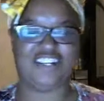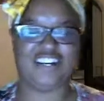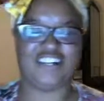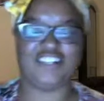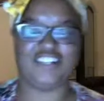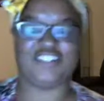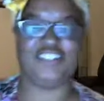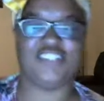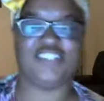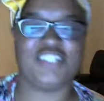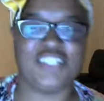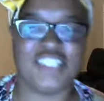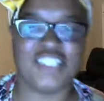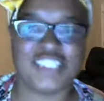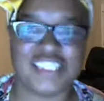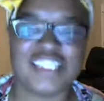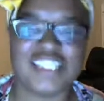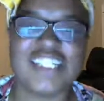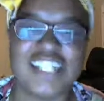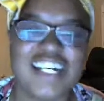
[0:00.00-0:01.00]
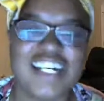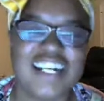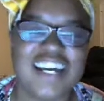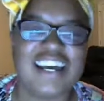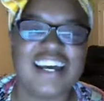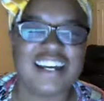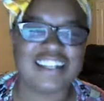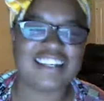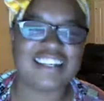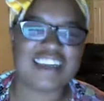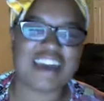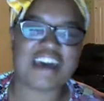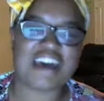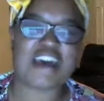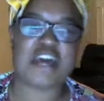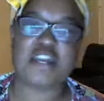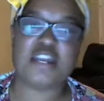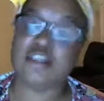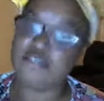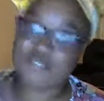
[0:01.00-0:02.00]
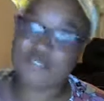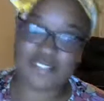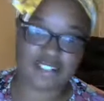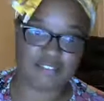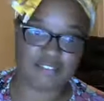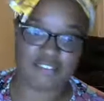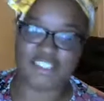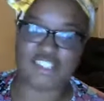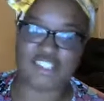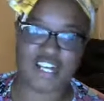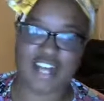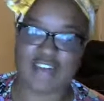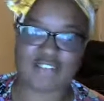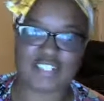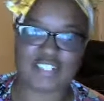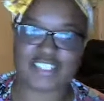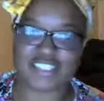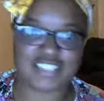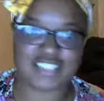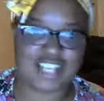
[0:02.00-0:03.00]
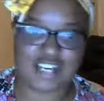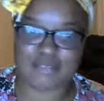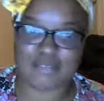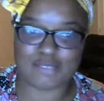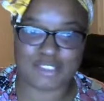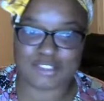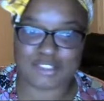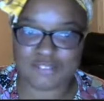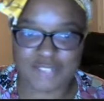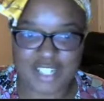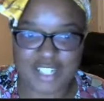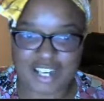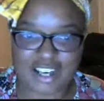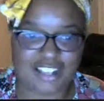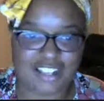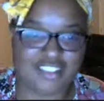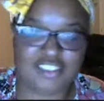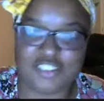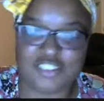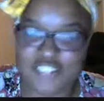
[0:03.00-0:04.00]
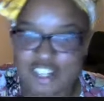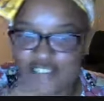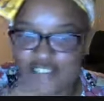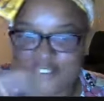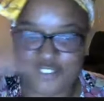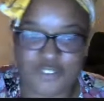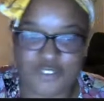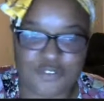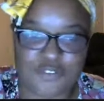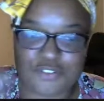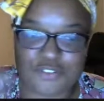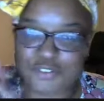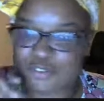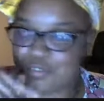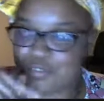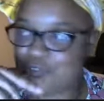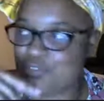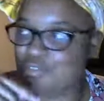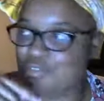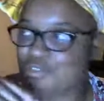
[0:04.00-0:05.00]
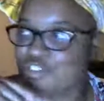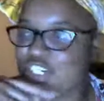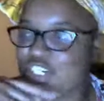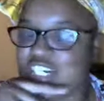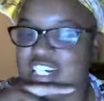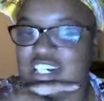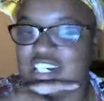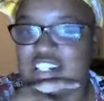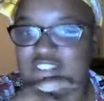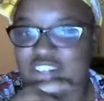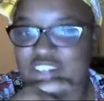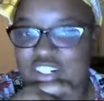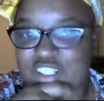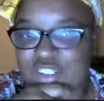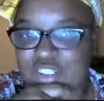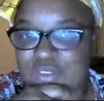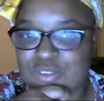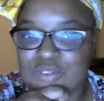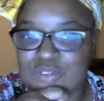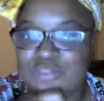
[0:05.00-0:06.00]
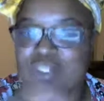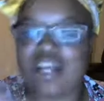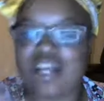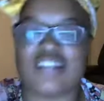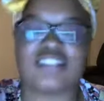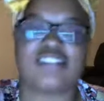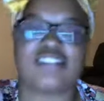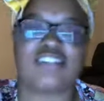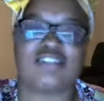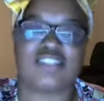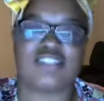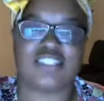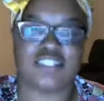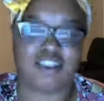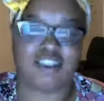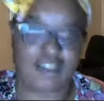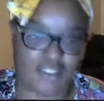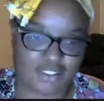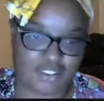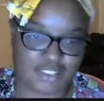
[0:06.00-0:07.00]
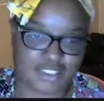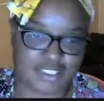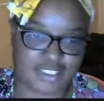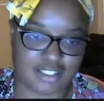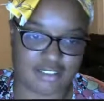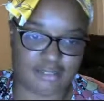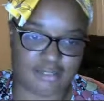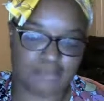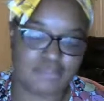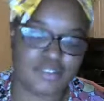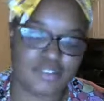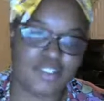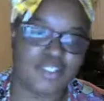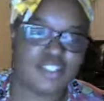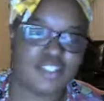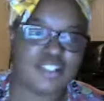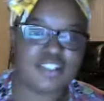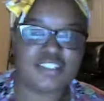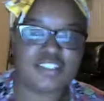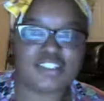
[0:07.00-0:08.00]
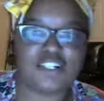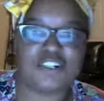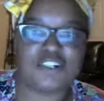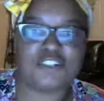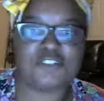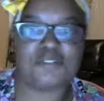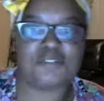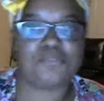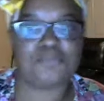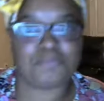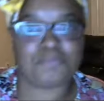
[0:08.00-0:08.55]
You know, yeah, and then we try to have a good time too. We're not, you know, if you read any of our tweets, we're not serious all the time. So,